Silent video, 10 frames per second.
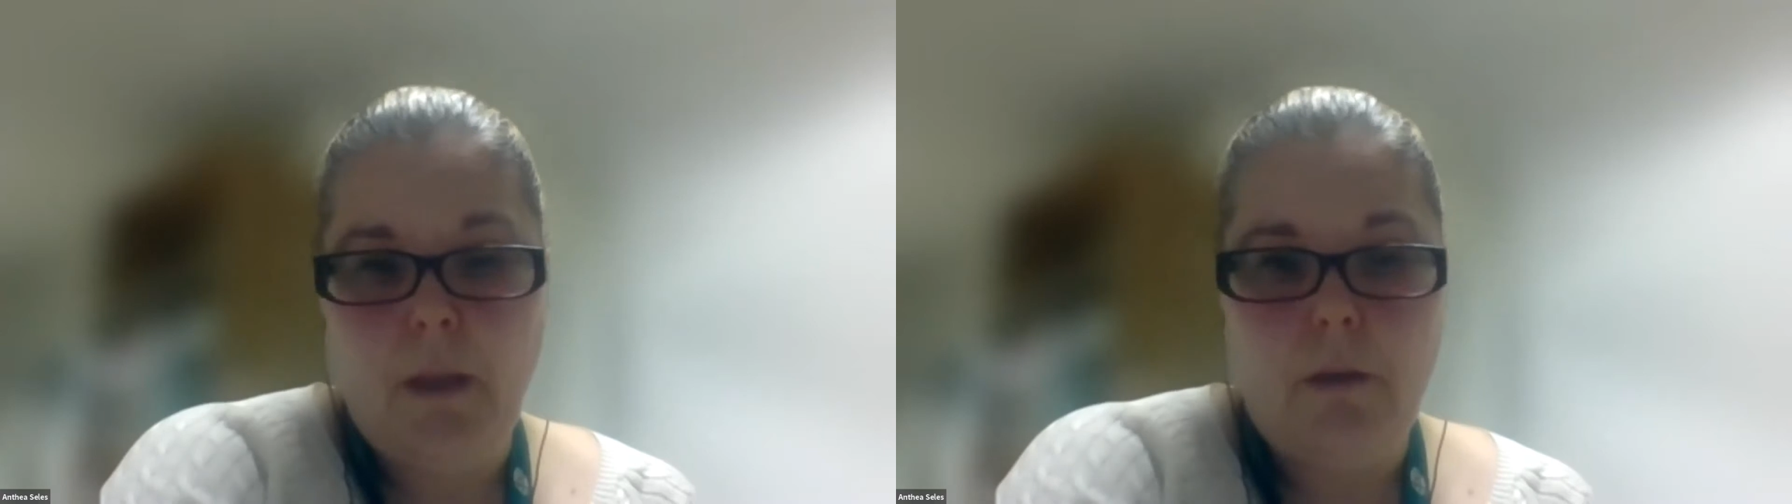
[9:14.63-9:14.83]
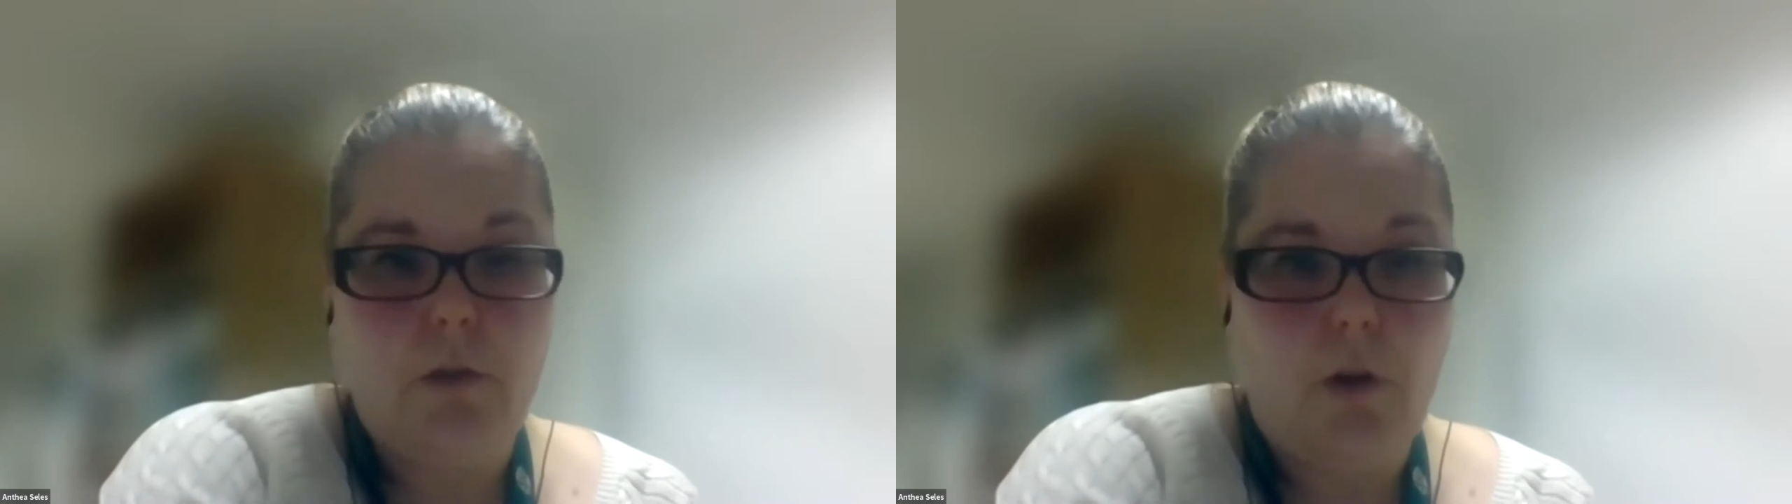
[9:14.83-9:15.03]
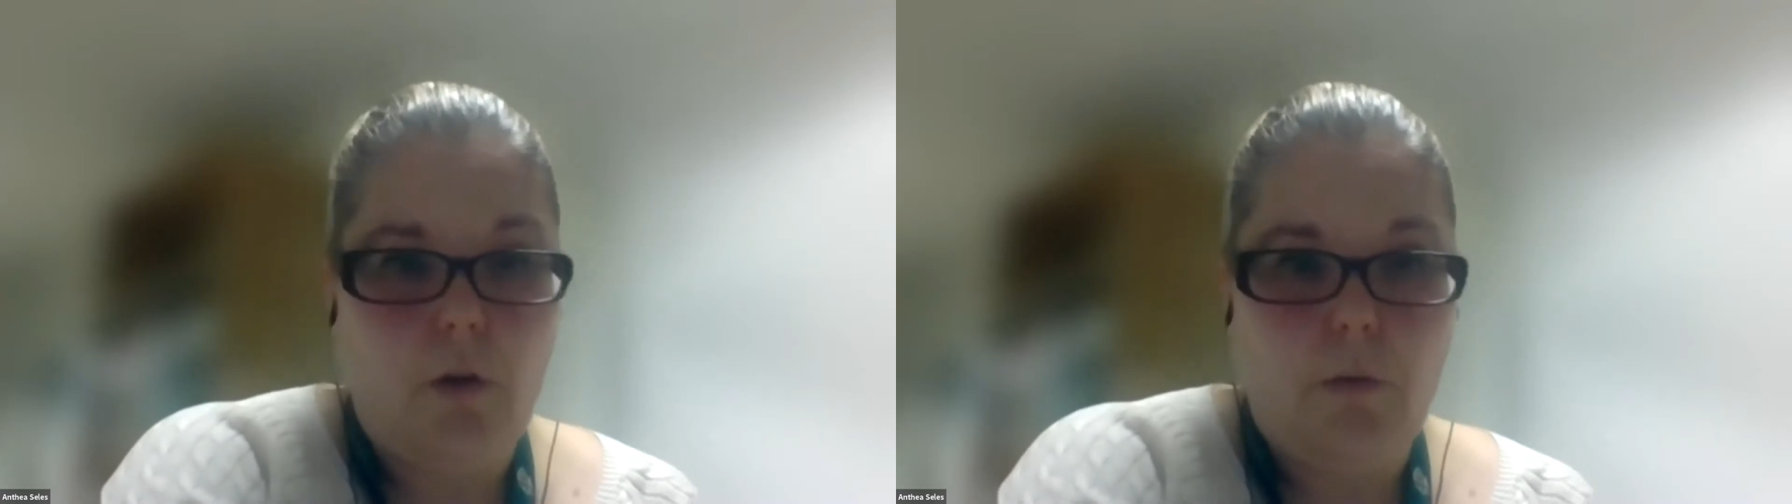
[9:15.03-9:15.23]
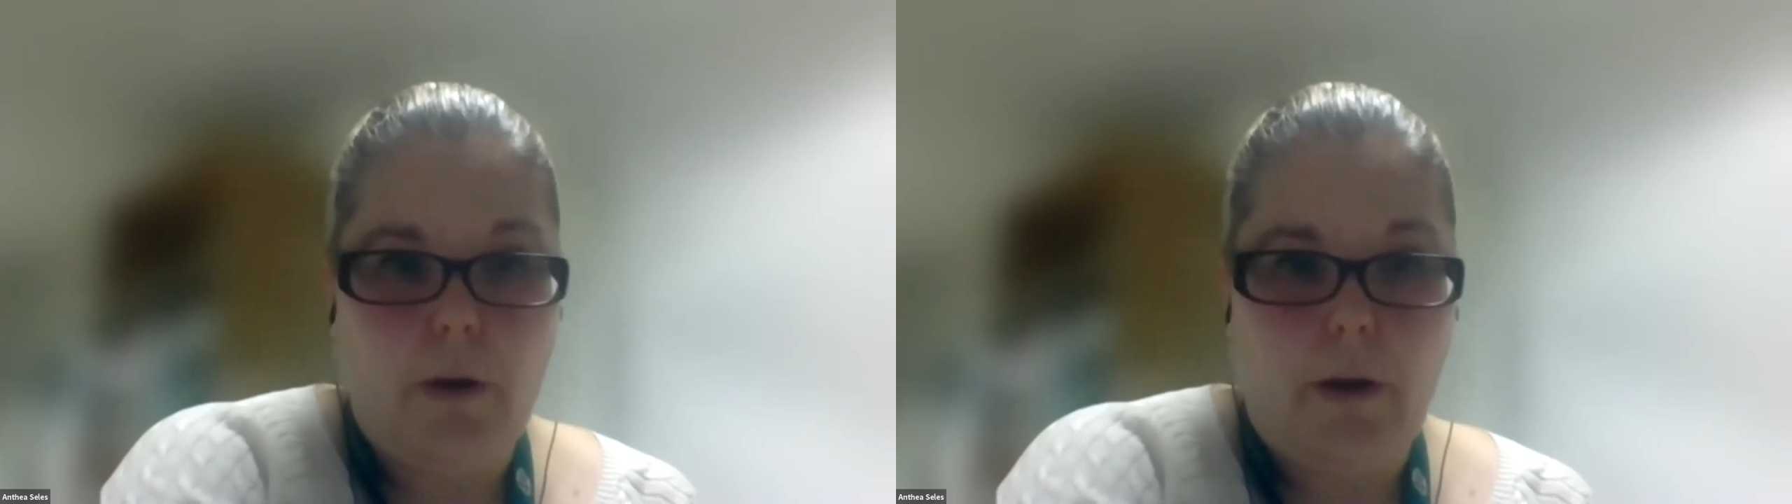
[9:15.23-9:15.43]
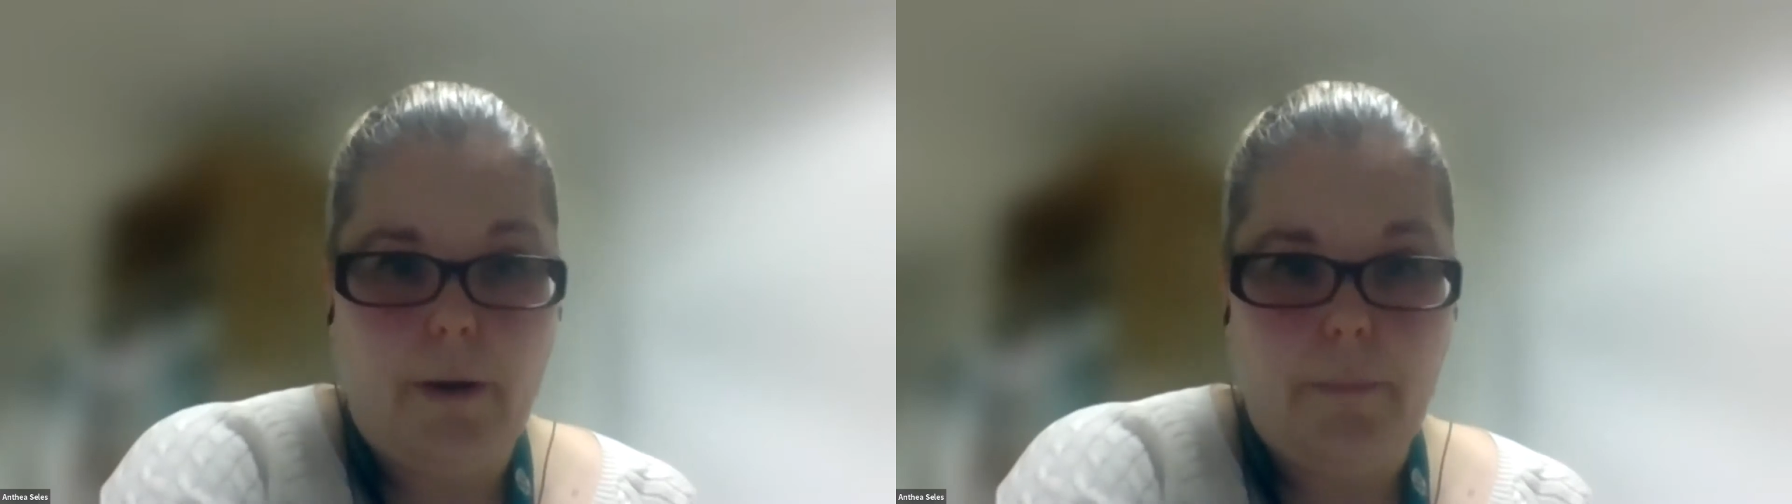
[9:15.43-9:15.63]
So
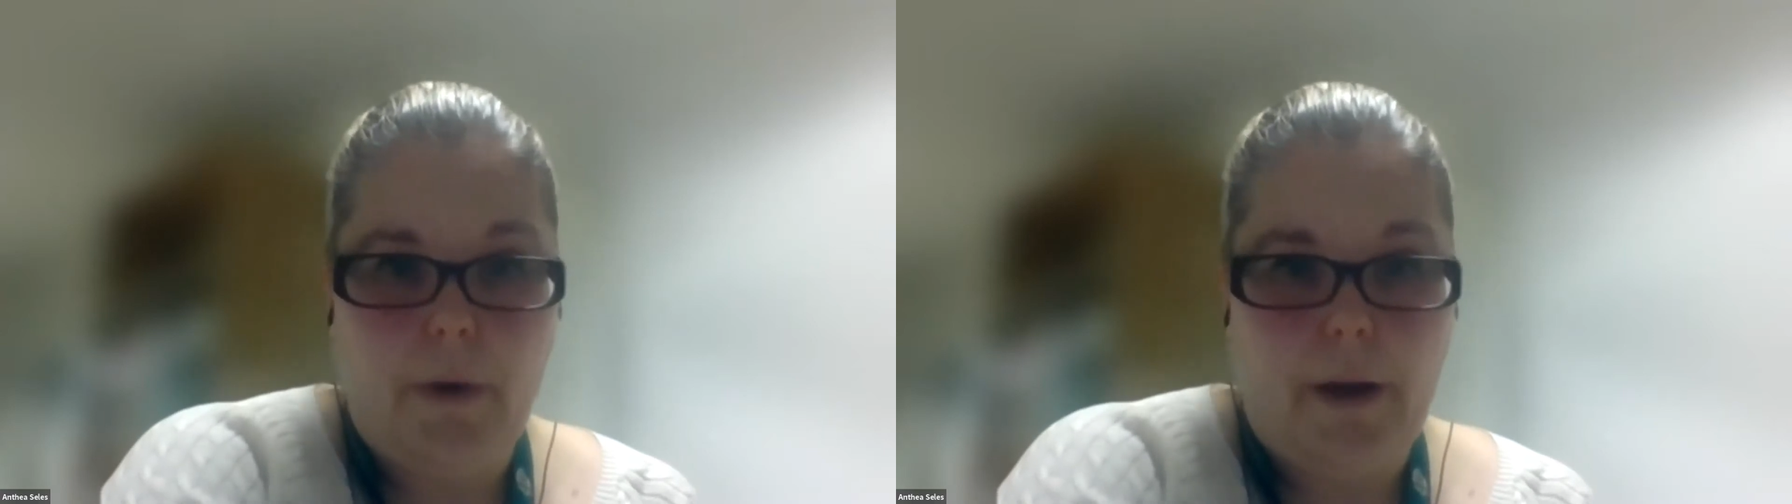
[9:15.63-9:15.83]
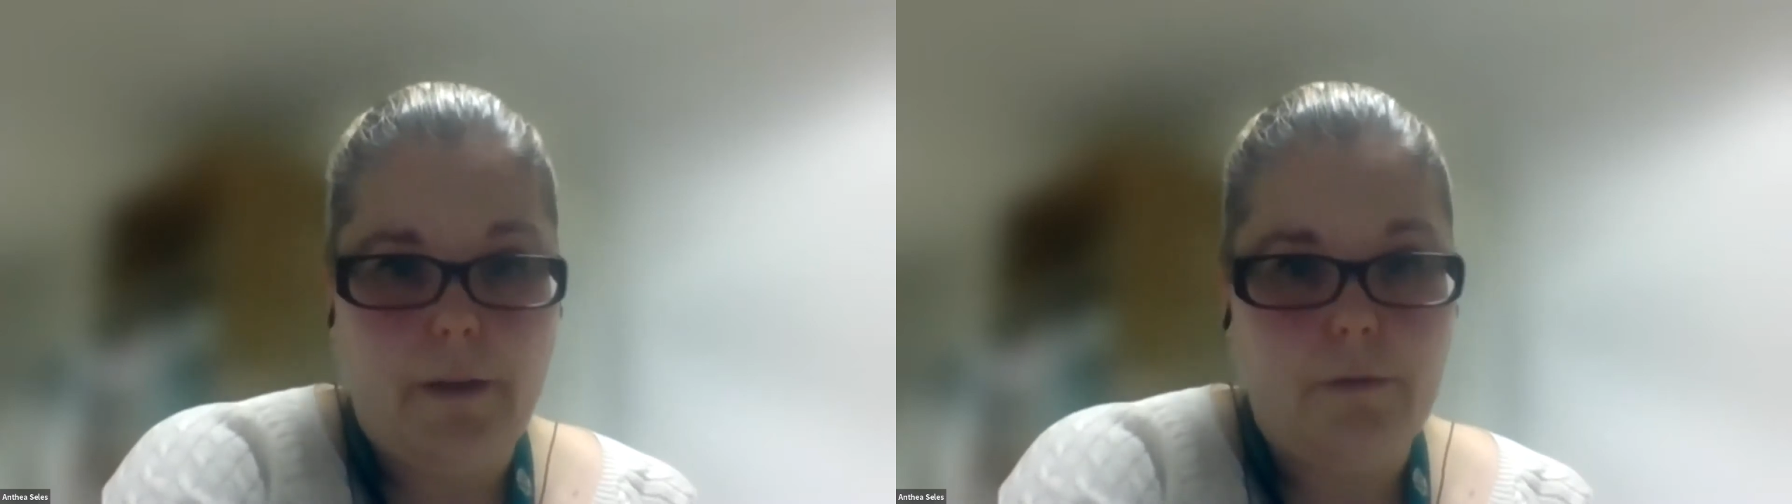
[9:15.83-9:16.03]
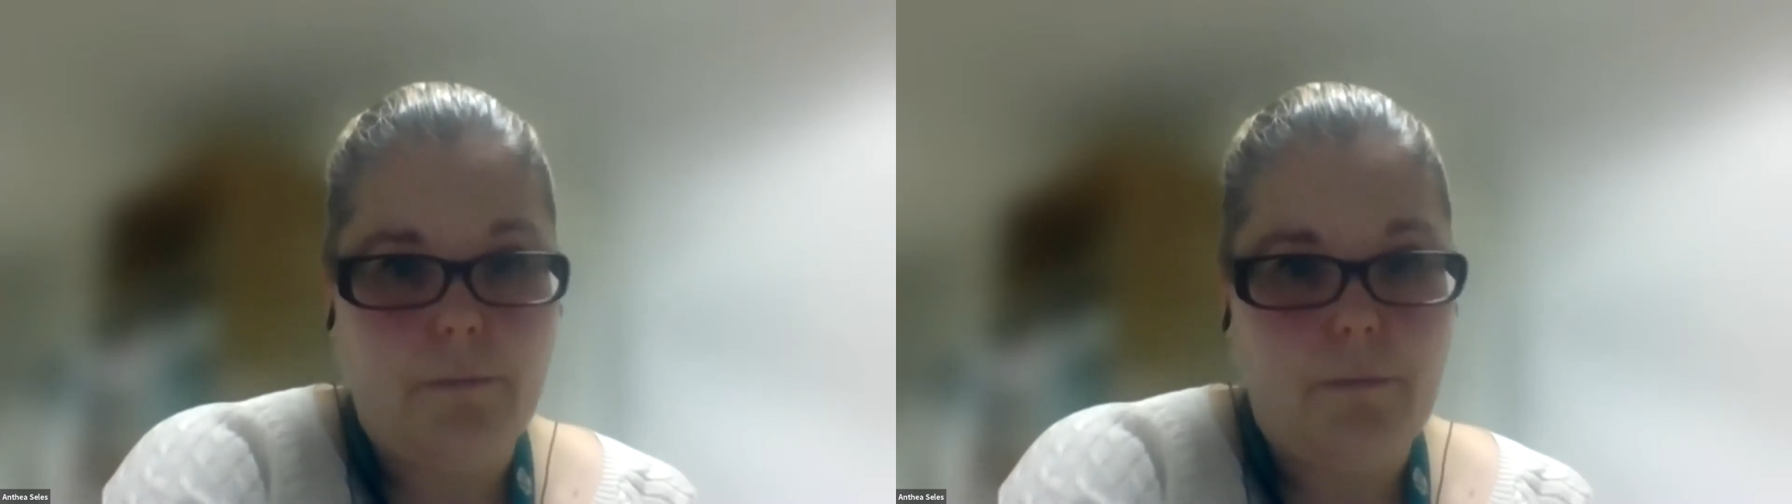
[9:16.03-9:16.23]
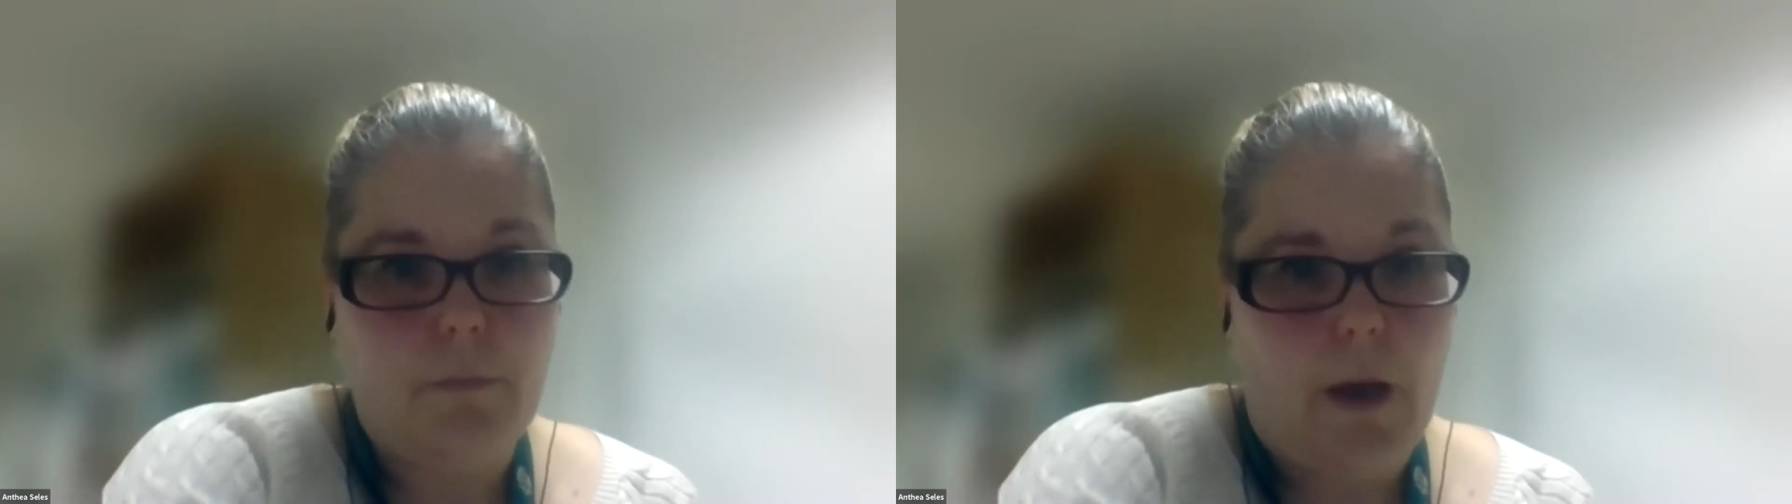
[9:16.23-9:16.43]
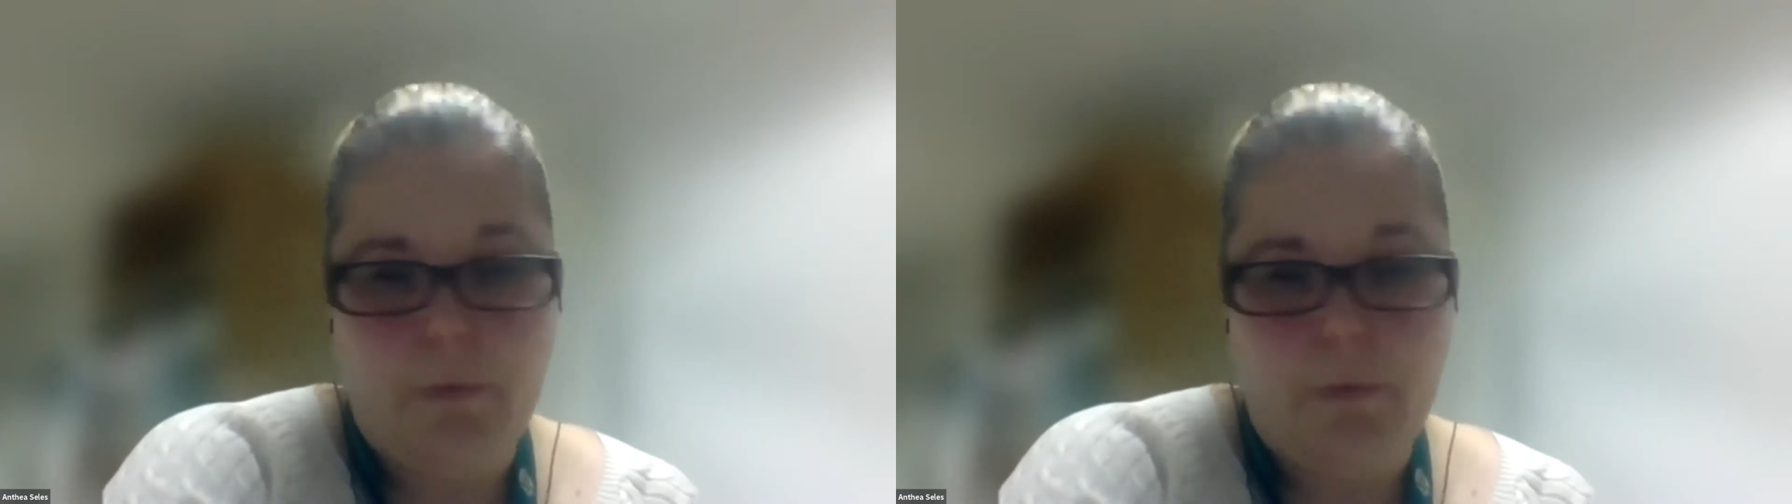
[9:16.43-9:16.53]
I